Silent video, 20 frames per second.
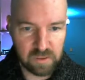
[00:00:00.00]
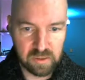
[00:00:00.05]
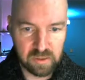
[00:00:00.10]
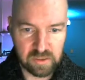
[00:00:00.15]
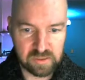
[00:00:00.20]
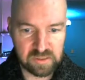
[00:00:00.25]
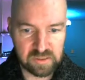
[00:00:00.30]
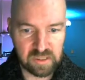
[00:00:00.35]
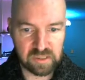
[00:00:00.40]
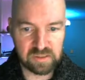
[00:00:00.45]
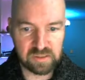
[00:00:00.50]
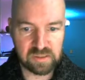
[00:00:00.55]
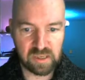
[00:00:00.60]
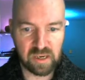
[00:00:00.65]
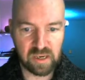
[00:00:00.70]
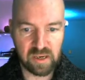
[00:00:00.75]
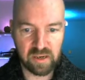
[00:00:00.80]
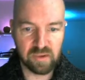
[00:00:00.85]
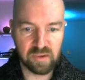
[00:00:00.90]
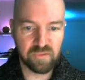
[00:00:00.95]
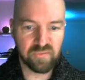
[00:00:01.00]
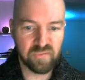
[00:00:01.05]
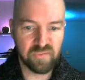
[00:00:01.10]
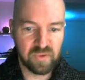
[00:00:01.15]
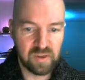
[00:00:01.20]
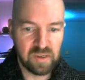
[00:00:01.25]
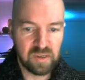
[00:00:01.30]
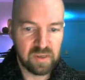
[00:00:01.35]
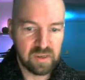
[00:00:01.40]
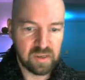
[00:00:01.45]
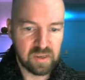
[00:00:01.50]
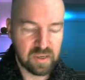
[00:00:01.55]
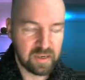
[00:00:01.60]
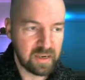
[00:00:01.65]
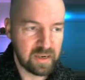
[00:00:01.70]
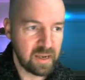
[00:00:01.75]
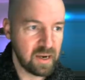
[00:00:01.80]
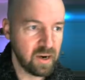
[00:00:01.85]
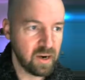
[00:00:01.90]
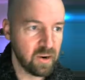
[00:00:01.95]
and say save. And
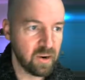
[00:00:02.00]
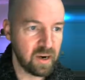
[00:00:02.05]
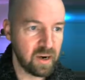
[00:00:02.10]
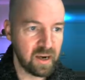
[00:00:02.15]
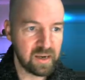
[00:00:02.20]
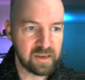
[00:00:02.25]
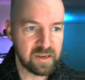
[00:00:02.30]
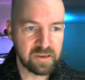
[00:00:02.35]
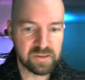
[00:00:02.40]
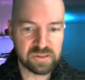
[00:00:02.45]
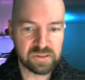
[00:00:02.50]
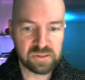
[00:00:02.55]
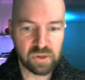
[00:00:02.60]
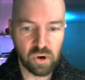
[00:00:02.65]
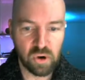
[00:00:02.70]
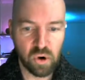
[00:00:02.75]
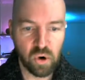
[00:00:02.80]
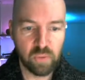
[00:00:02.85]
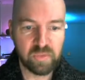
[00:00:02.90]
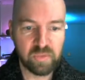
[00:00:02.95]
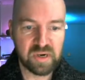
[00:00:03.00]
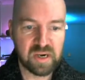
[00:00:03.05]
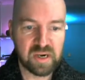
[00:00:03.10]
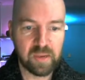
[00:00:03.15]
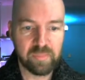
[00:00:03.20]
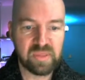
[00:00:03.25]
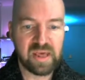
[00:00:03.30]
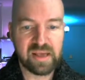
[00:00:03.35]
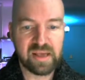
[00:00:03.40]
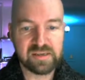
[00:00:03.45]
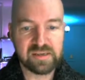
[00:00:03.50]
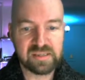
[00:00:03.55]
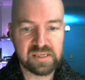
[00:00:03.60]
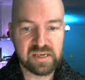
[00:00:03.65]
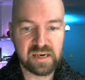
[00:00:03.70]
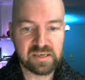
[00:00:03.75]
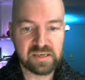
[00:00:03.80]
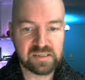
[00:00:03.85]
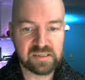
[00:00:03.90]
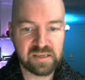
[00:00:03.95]
now I can just open up that
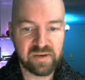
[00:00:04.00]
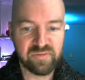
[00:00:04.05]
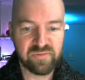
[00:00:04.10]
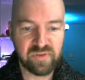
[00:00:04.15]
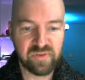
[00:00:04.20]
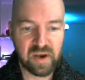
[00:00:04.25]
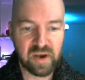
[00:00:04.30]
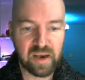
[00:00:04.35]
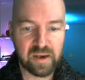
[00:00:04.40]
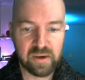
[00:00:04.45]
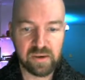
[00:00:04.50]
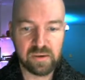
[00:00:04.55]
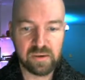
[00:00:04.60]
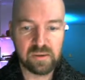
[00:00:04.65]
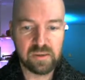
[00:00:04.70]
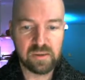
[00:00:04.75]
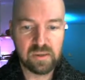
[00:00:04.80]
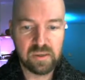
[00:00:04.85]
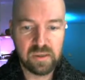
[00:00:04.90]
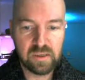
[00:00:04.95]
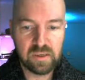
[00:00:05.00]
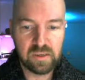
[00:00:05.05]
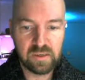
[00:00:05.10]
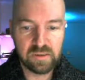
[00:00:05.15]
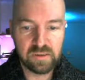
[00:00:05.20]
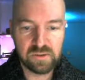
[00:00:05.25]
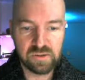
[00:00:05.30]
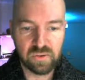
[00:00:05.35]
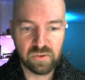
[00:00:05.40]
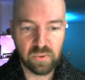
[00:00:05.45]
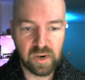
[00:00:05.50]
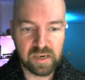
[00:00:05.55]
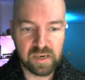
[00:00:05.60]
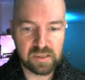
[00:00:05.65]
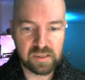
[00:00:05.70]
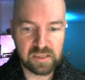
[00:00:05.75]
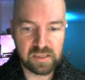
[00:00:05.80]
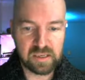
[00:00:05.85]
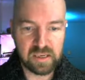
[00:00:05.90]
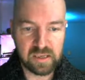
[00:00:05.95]
Dxf file
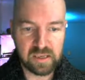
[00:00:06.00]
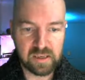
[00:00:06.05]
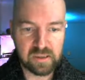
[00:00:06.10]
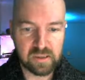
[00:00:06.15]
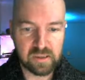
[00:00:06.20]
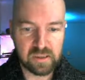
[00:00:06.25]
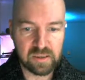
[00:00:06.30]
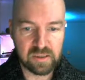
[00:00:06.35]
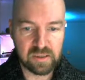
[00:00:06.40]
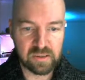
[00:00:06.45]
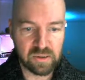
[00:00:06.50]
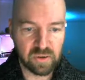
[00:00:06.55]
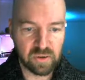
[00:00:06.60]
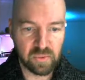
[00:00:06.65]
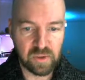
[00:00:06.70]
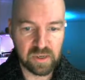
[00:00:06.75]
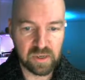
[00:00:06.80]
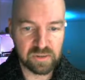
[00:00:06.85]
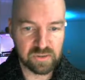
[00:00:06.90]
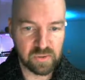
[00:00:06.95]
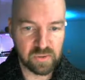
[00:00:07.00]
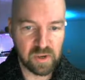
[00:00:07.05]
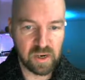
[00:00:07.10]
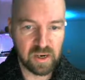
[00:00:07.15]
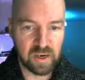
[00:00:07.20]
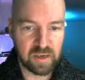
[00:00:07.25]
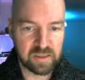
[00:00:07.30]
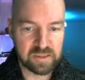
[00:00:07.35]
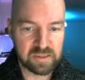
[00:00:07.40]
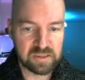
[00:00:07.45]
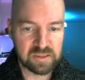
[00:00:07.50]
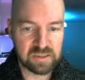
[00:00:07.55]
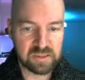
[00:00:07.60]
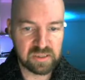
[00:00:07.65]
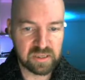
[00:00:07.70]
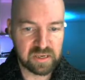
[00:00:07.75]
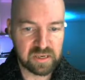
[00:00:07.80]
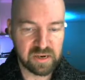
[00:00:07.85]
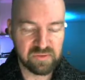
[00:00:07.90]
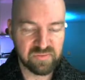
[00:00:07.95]
directly in CorelDRAW. I can just
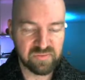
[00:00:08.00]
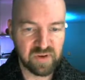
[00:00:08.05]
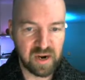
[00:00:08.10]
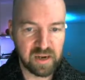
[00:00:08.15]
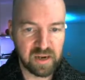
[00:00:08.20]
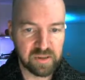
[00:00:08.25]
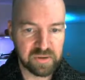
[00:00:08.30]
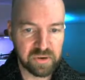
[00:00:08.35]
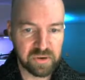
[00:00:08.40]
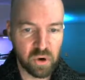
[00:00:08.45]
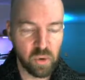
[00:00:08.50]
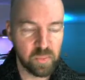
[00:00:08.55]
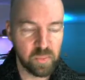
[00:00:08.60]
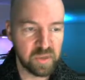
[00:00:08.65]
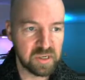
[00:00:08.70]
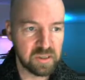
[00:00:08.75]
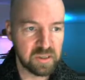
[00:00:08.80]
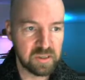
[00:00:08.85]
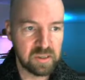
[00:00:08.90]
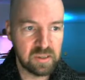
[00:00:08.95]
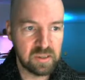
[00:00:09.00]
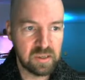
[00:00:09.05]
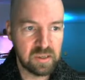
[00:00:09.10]
click on File and Open,